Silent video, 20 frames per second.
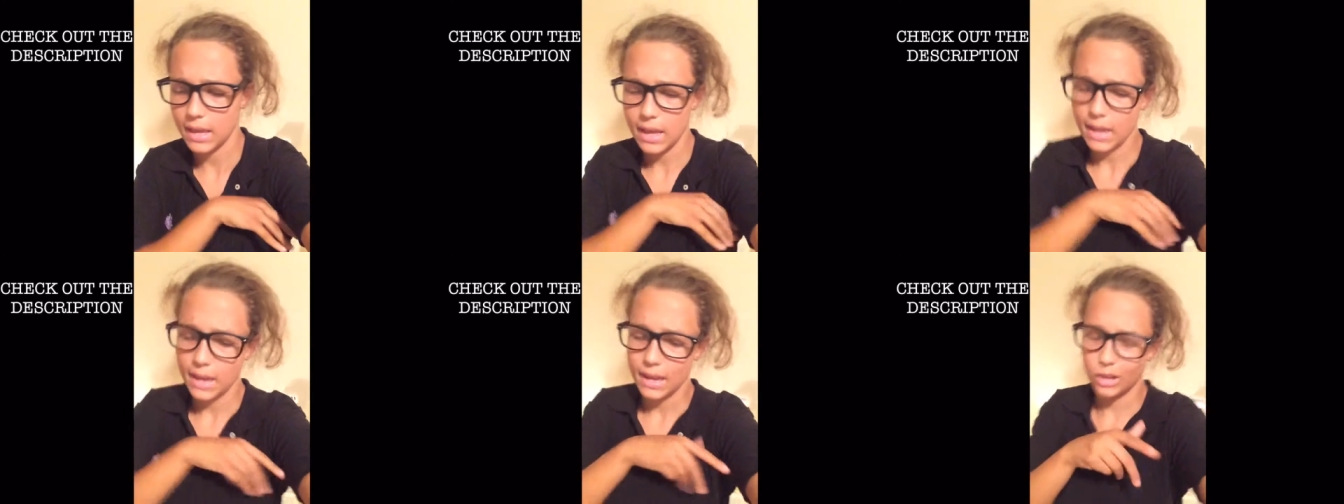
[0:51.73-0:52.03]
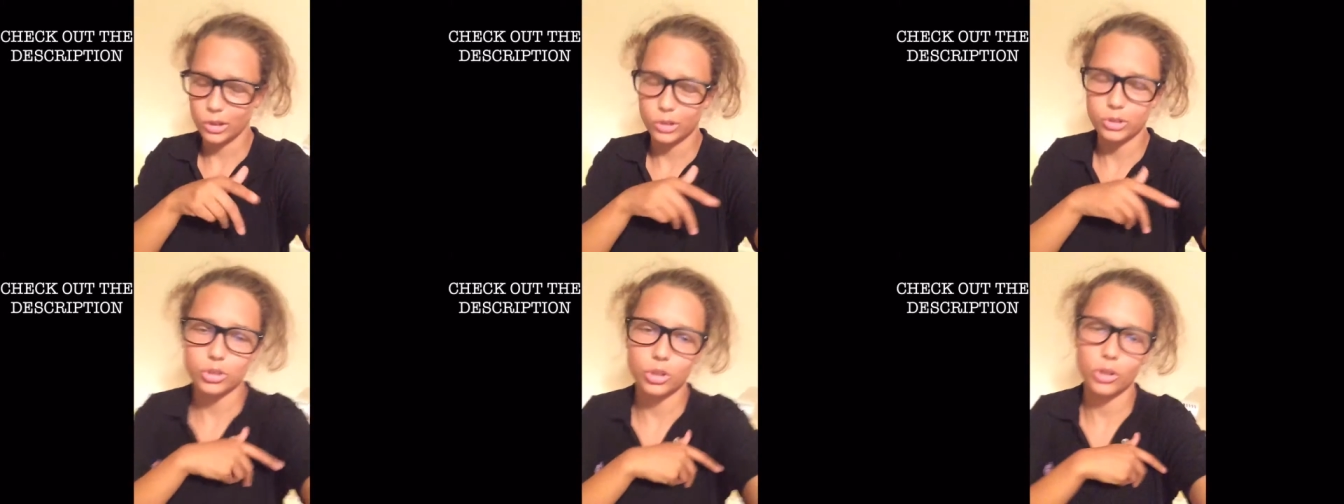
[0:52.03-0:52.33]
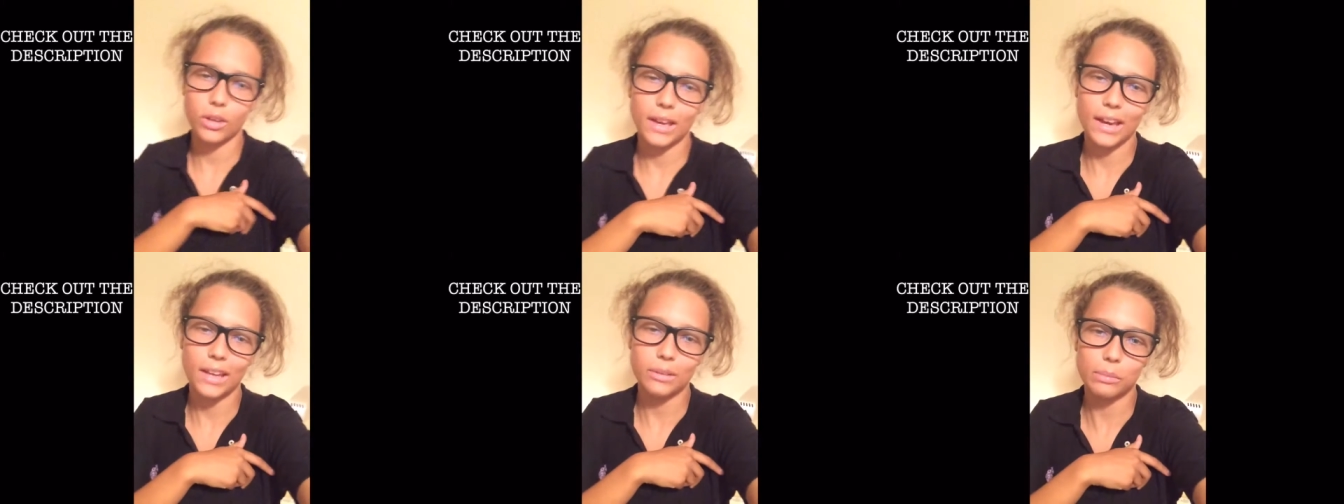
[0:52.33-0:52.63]
and i'll show
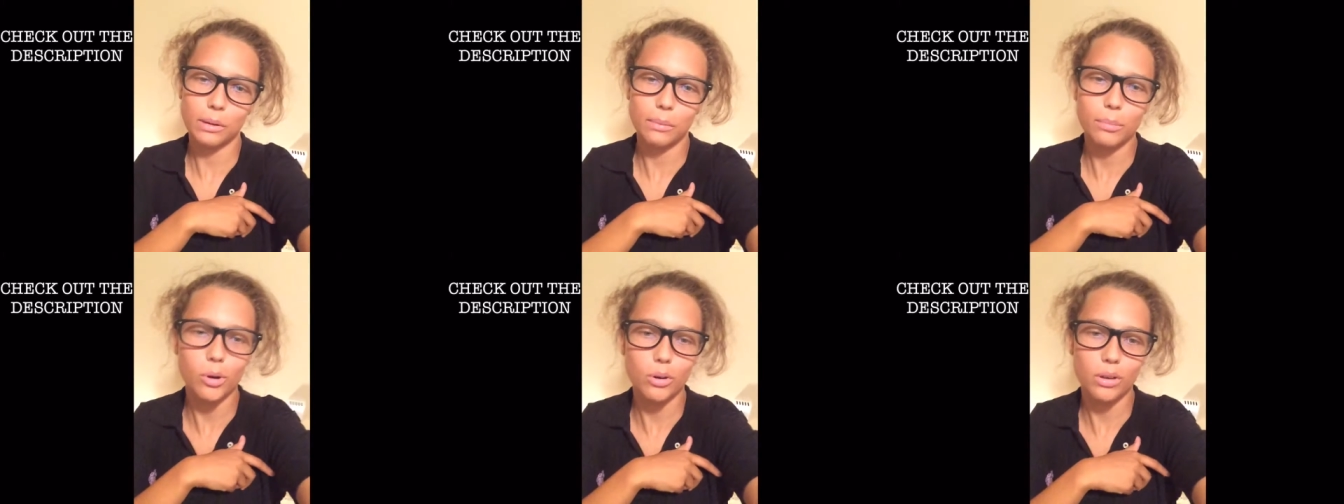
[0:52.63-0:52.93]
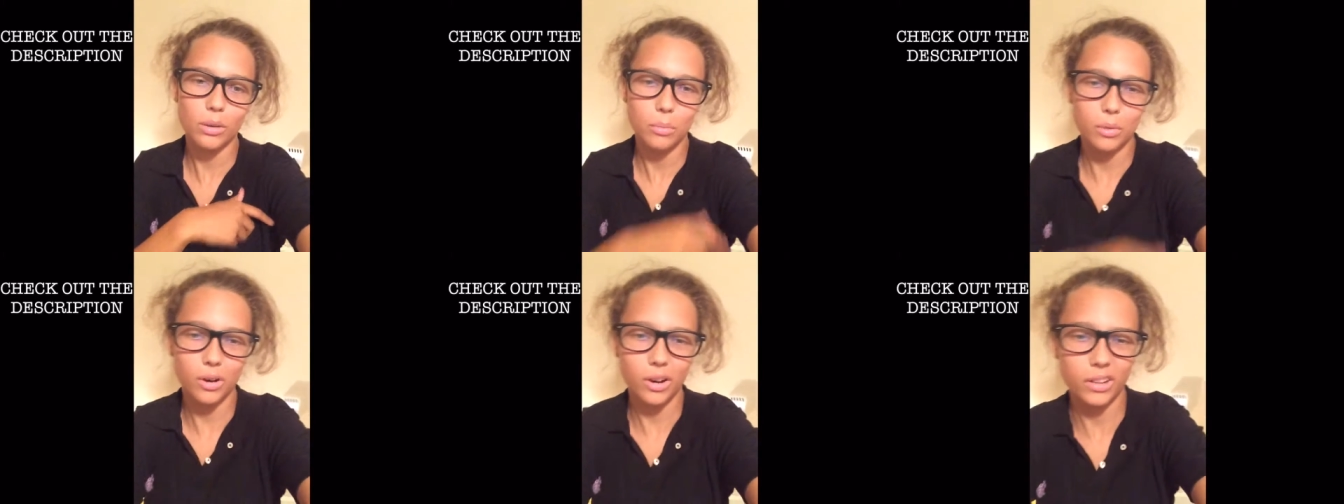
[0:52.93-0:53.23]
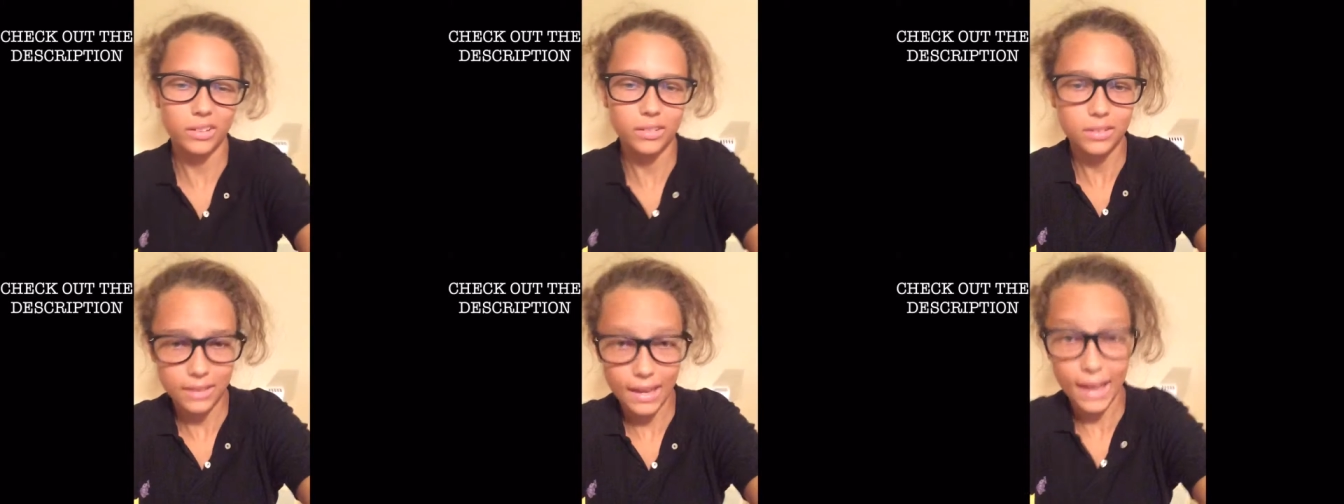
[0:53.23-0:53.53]
you guys my
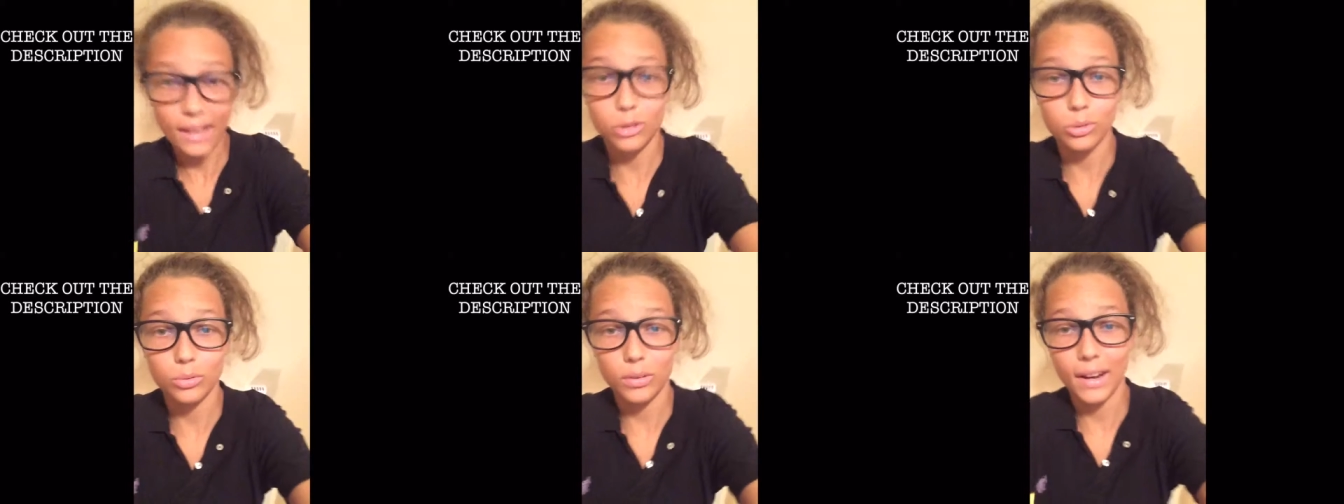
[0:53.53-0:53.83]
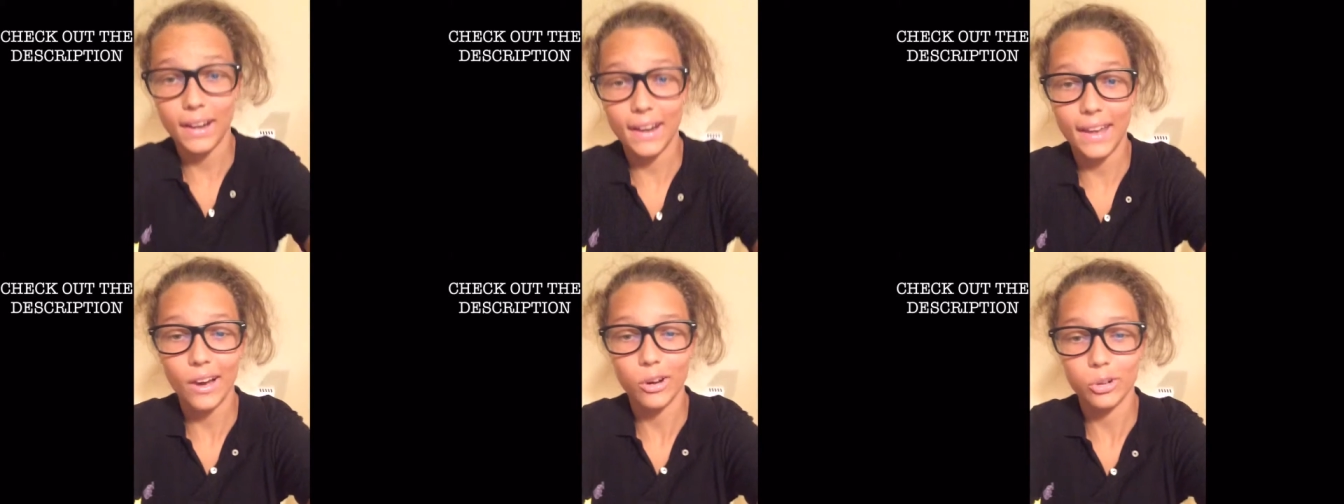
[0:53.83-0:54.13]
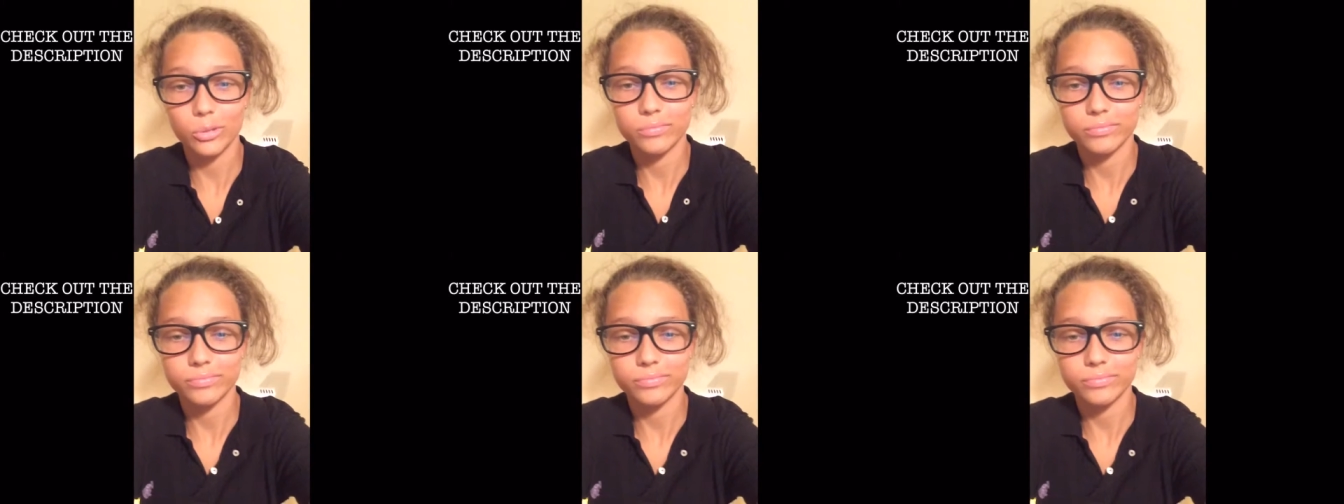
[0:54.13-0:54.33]
pokemon stats right now